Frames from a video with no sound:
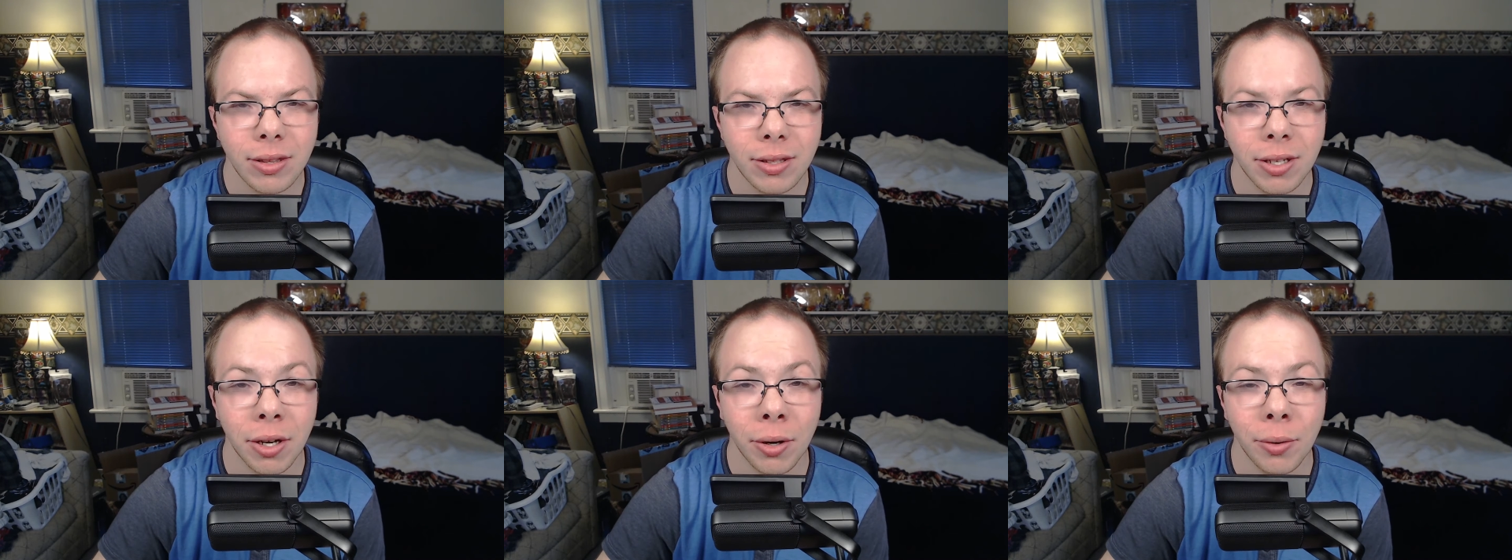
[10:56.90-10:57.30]

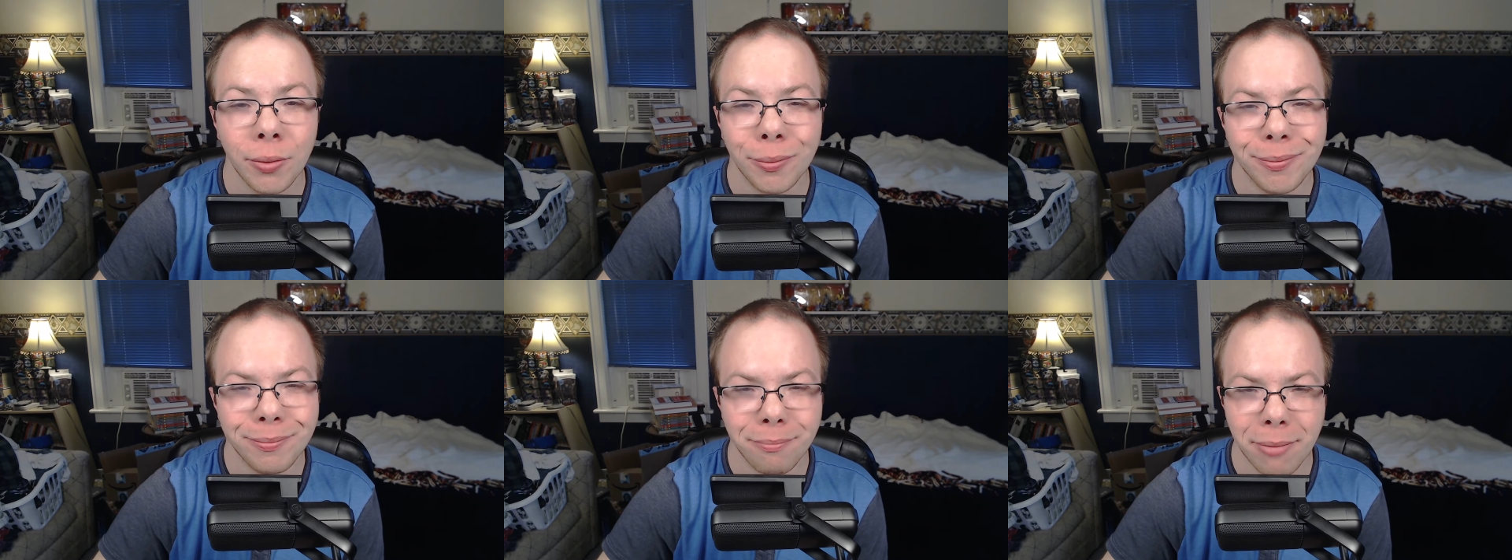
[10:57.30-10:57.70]

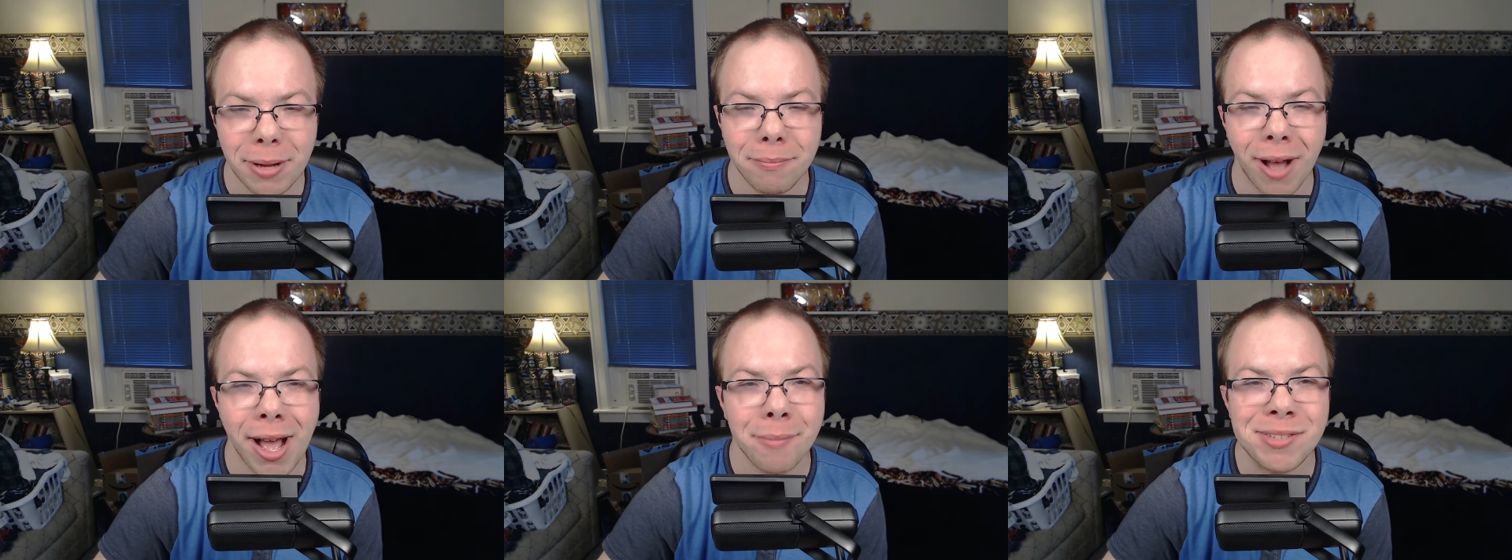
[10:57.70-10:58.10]
Yo,
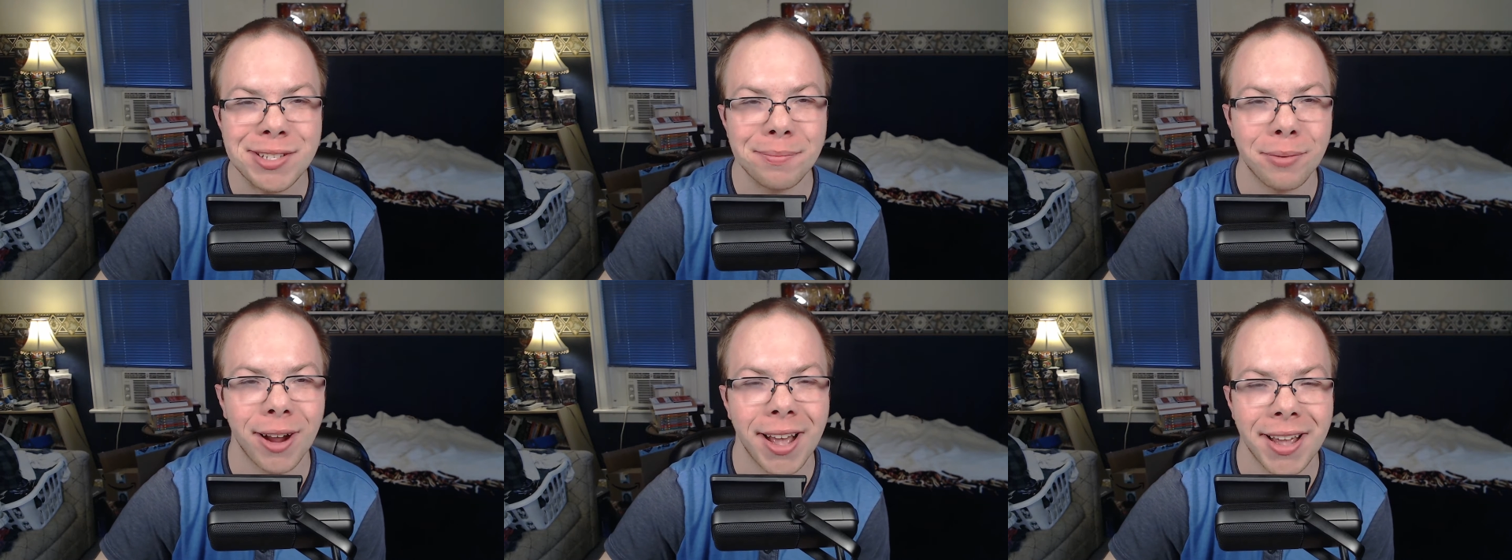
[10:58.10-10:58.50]
Big Mom's
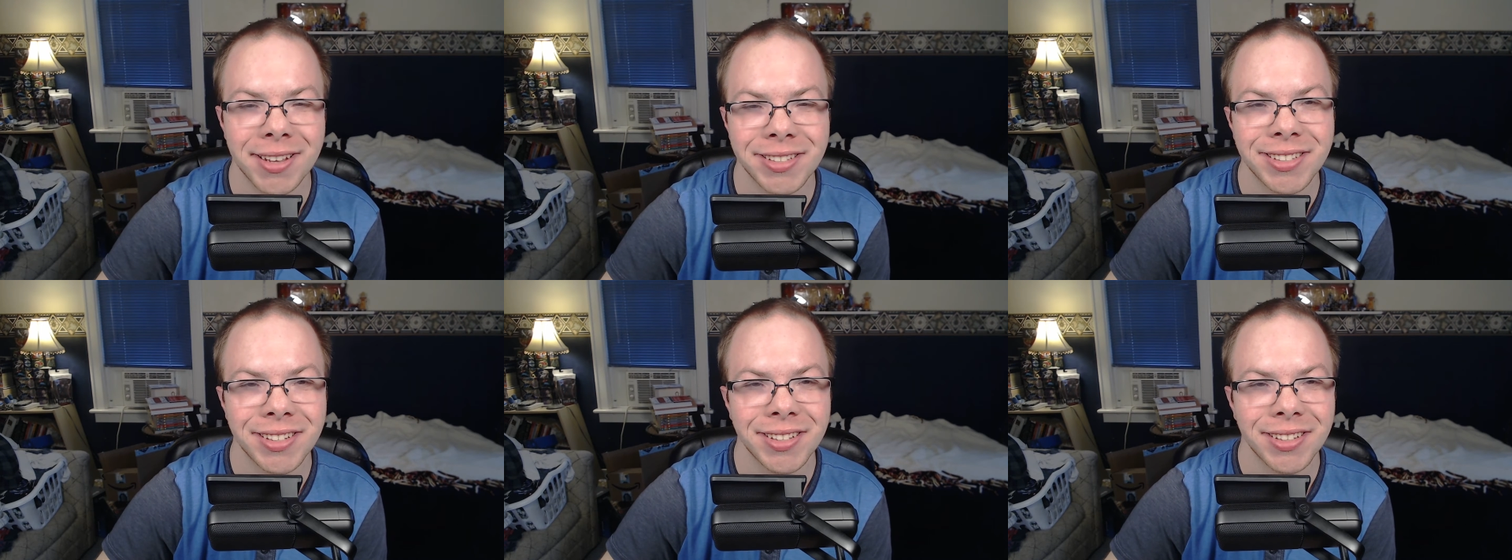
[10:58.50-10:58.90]

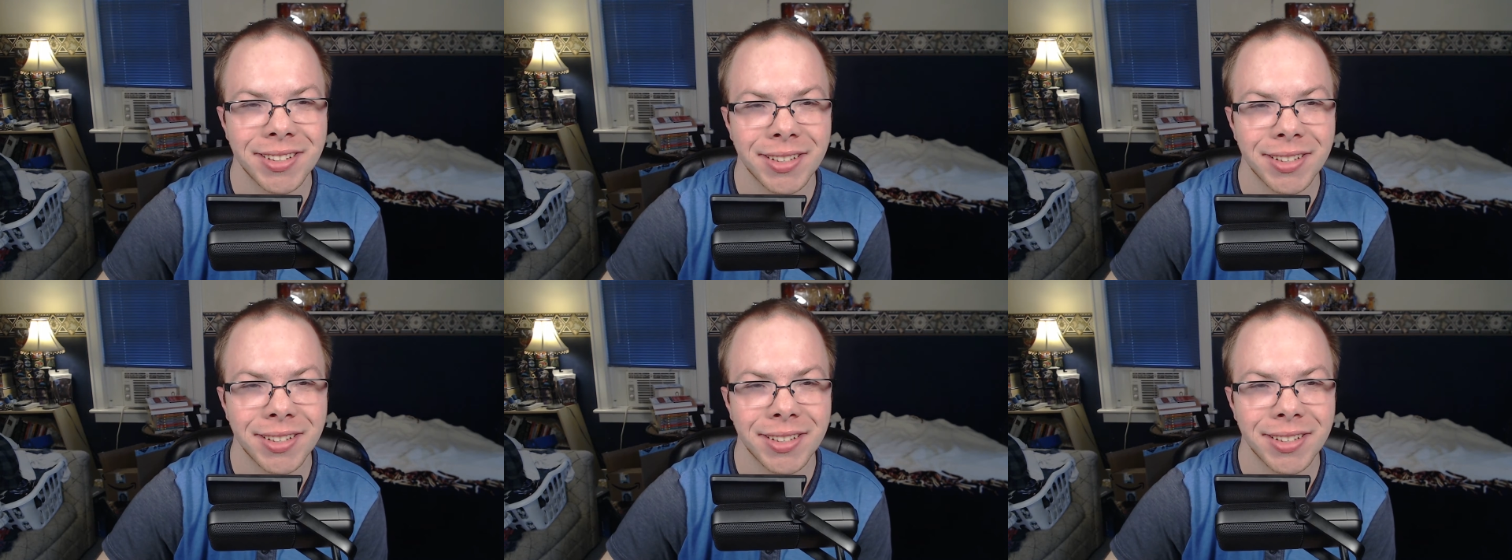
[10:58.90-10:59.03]
surprised.